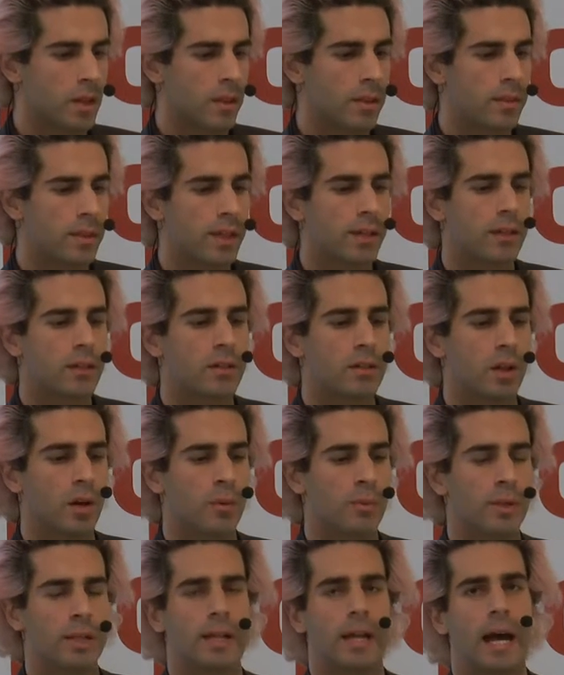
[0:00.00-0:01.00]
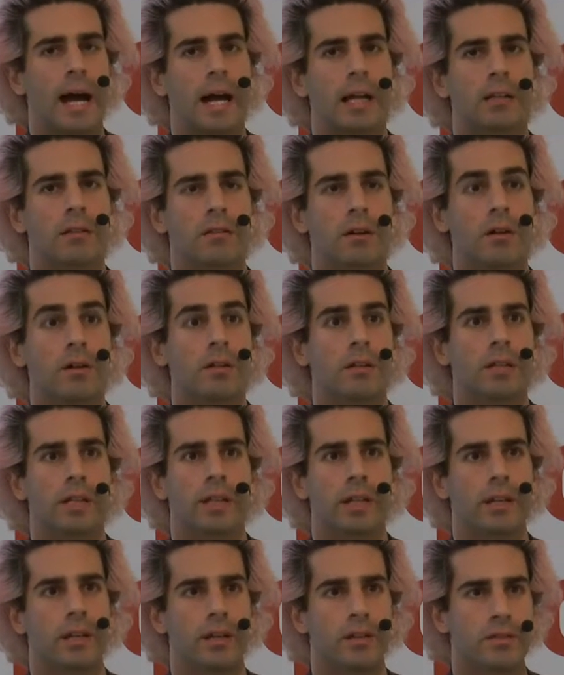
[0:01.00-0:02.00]
Think globally, act
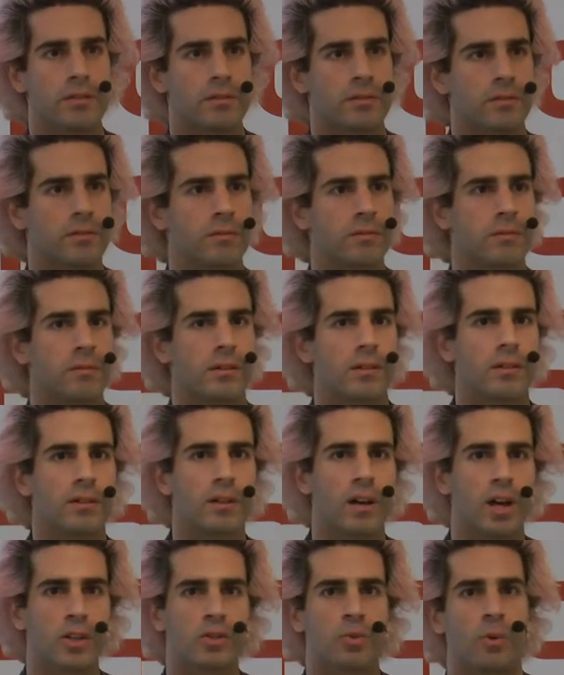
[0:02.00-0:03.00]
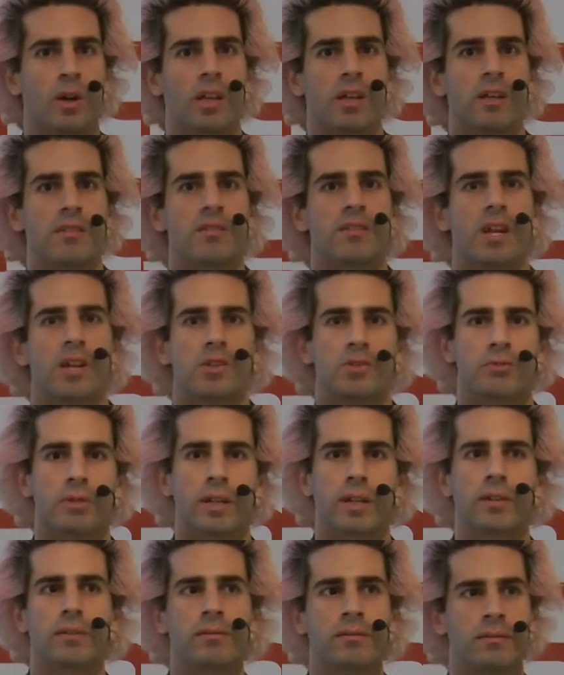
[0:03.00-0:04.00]
locally is a 20th
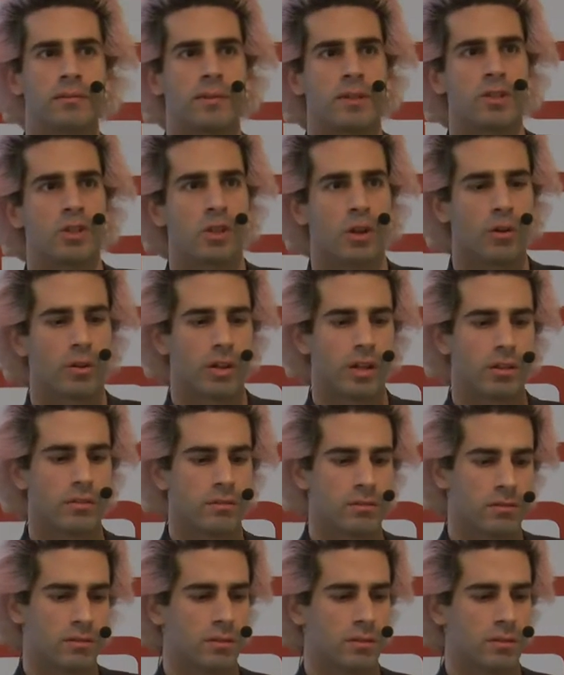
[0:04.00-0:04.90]
century slogan.